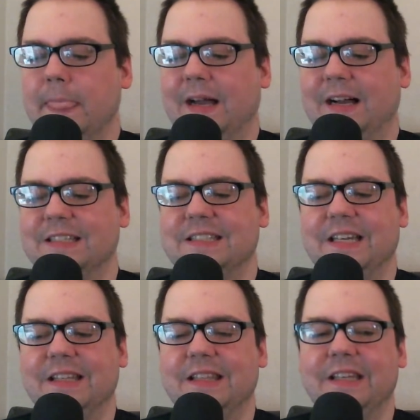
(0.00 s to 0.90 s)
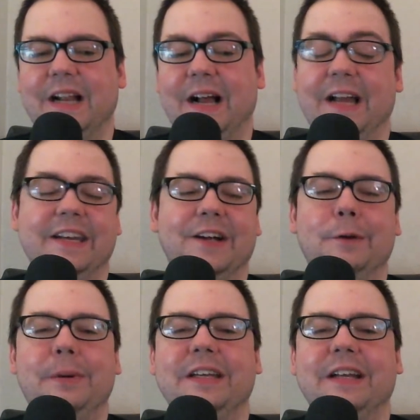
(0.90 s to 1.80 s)
I said that I had no
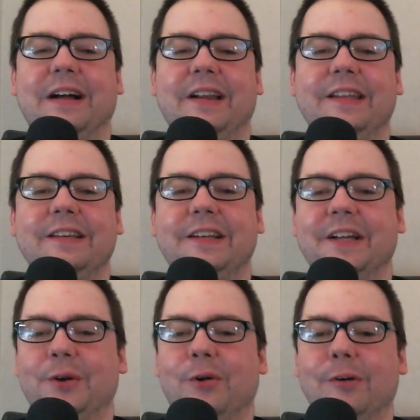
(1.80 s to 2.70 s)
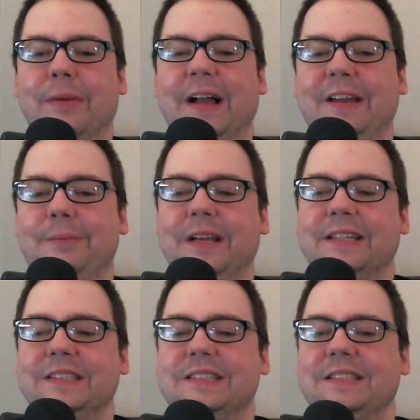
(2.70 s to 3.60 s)
opinion on it, good or bad,
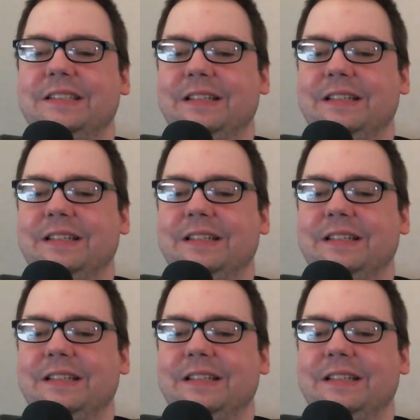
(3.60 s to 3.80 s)
because